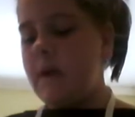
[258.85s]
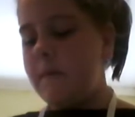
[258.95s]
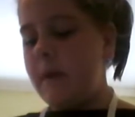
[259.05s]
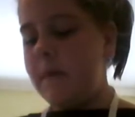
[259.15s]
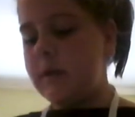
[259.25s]

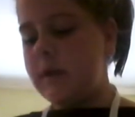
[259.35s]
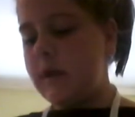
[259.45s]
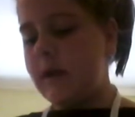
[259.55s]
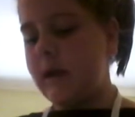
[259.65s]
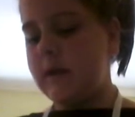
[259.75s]
my
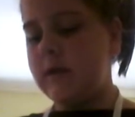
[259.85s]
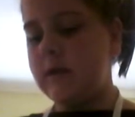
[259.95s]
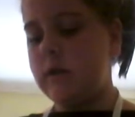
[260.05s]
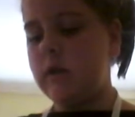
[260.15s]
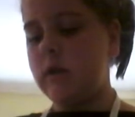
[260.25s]
butter
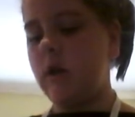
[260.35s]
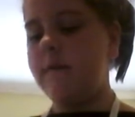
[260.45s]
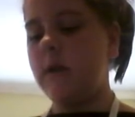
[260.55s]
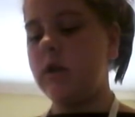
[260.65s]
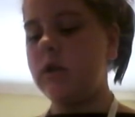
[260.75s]
is
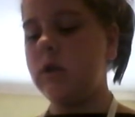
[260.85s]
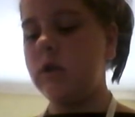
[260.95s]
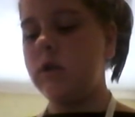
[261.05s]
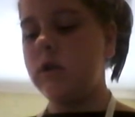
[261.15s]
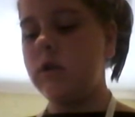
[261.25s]

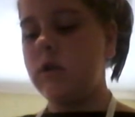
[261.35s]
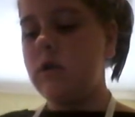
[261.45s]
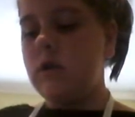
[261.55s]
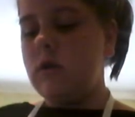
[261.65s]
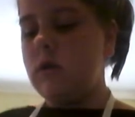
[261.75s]
softened.
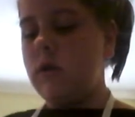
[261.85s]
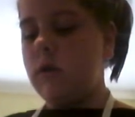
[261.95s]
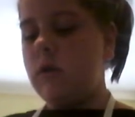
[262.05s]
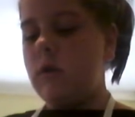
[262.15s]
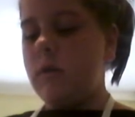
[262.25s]

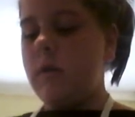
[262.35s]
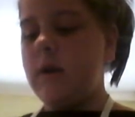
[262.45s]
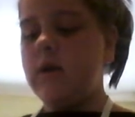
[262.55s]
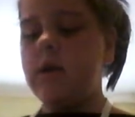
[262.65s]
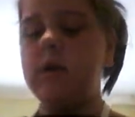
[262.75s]

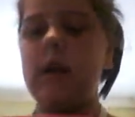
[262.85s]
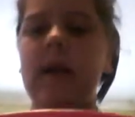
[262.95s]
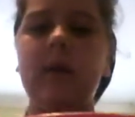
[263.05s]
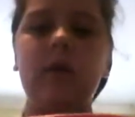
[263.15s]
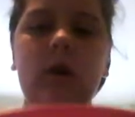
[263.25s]
Once
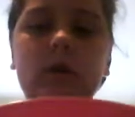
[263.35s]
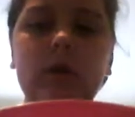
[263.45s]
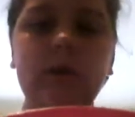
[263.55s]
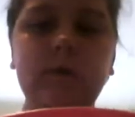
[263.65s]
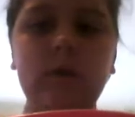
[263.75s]

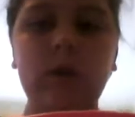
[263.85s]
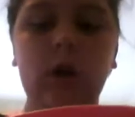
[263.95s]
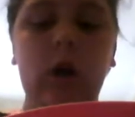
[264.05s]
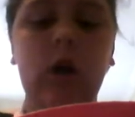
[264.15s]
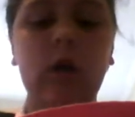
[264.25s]
lots of
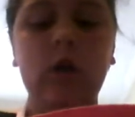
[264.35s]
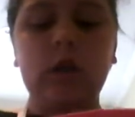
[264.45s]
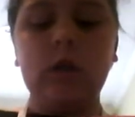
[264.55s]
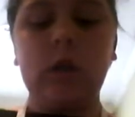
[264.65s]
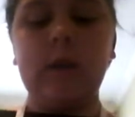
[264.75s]
sugar has
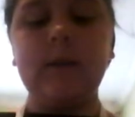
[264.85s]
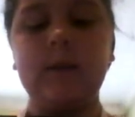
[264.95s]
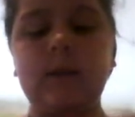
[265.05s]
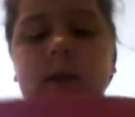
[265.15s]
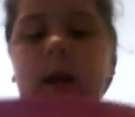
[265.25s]
started
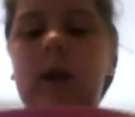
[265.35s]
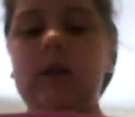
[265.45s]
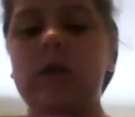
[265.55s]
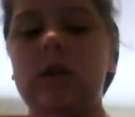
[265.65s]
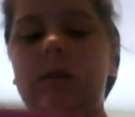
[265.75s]
sticking
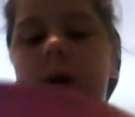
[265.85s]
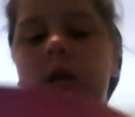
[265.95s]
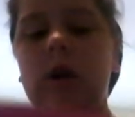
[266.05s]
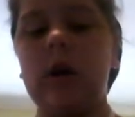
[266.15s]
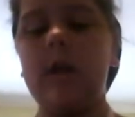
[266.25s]
to the
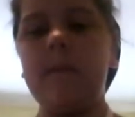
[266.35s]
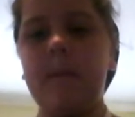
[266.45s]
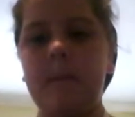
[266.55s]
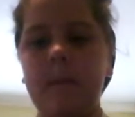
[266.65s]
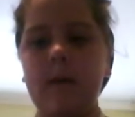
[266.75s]
butter,
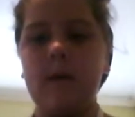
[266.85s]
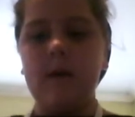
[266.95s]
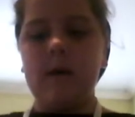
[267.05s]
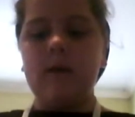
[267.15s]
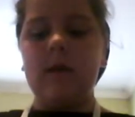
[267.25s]

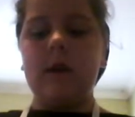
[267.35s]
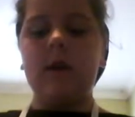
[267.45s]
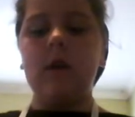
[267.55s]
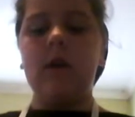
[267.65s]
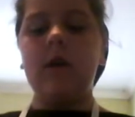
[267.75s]
then
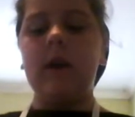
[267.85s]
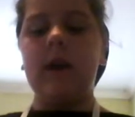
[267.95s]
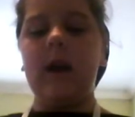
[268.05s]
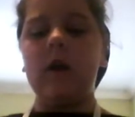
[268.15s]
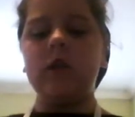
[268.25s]
you
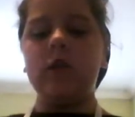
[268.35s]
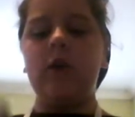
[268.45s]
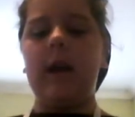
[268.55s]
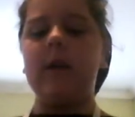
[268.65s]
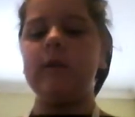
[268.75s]
can get onto
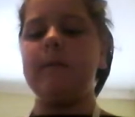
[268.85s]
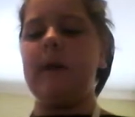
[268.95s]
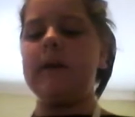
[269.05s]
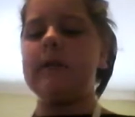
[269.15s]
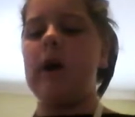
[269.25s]
your electric
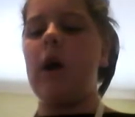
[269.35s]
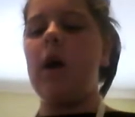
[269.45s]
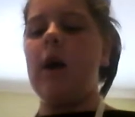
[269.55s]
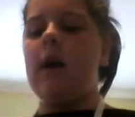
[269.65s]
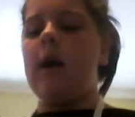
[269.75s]
mixer.
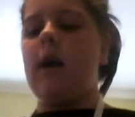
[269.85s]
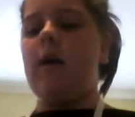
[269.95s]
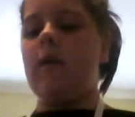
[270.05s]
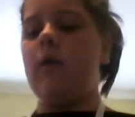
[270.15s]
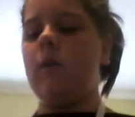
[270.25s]

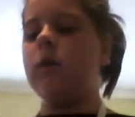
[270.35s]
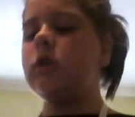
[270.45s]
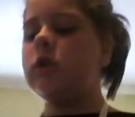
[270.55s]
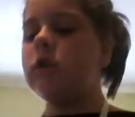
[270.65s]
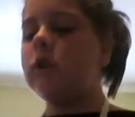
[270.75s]
If you
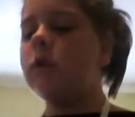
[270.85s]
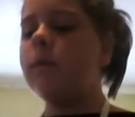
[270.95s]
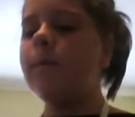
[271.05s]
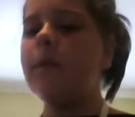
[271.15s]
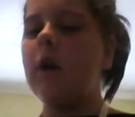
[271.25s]
want
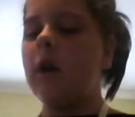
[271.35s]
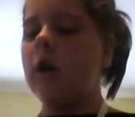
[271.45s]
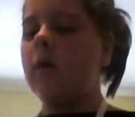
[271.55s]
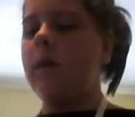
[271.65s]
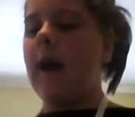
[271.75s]
to,
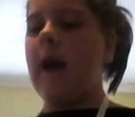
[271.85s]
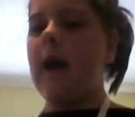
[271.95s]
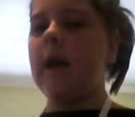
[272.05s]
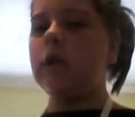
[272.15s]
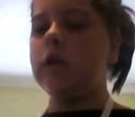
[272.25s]
you
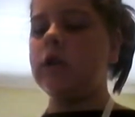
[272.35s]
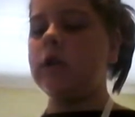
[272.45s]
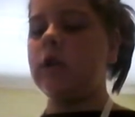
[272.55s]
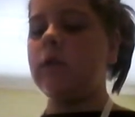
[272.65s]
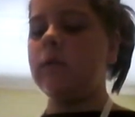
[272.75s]
can
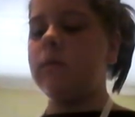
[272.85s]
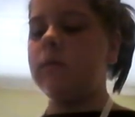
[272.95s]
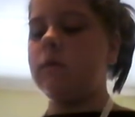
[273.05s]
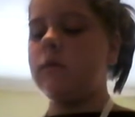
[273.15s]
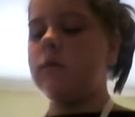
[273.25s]
just
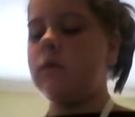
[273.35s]
use